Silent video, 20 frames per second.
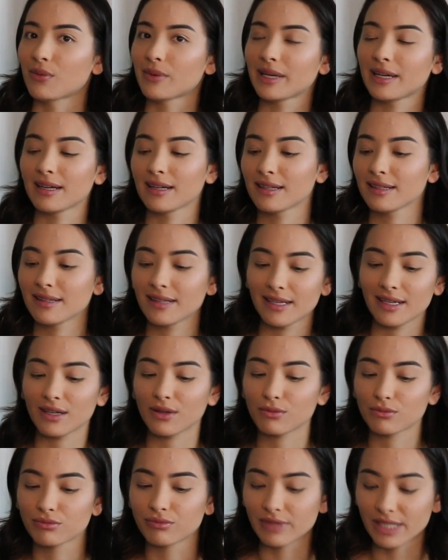We gotta like
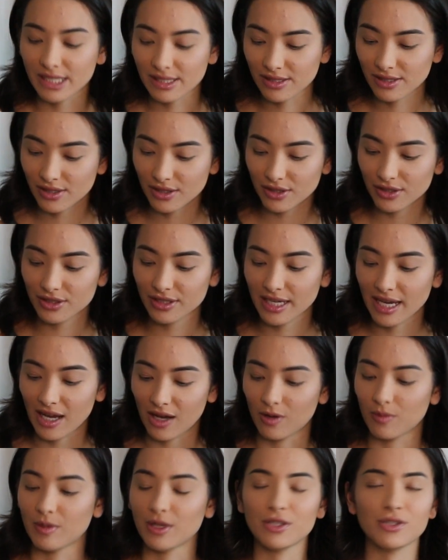research
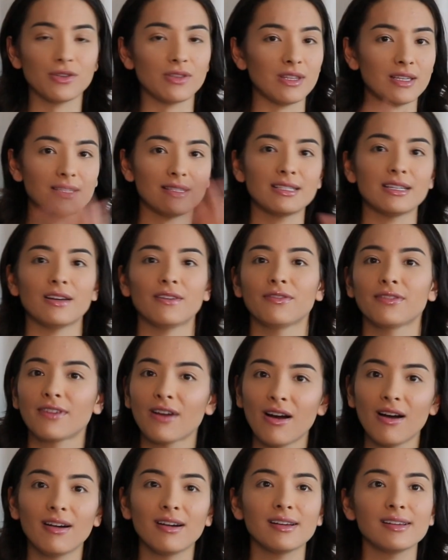how much this stuff
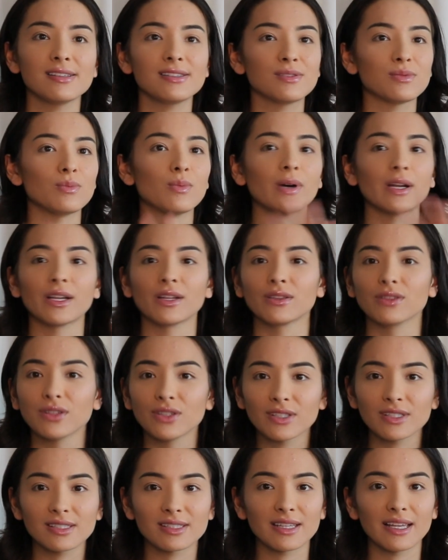costs, what it
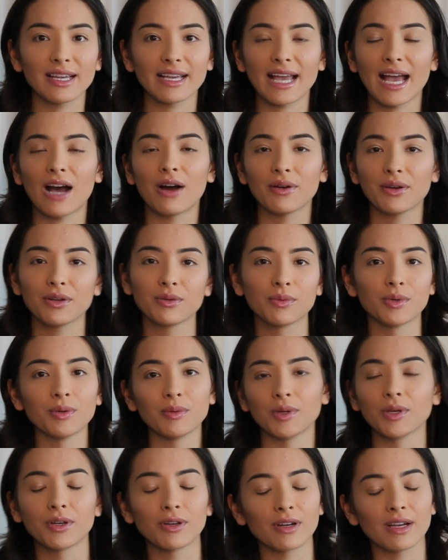looks like, how can we
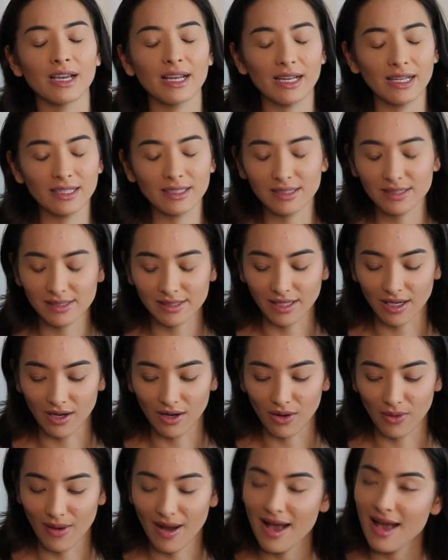recreate it.
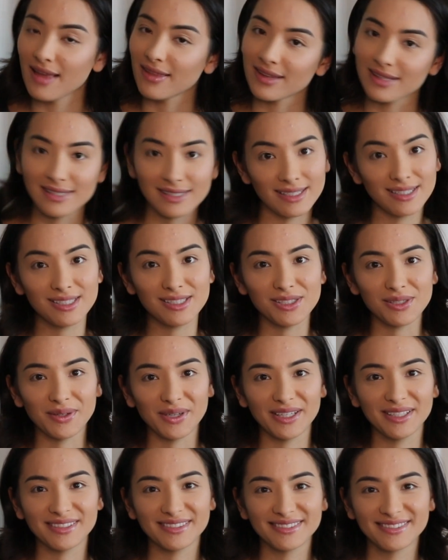So let's get into it.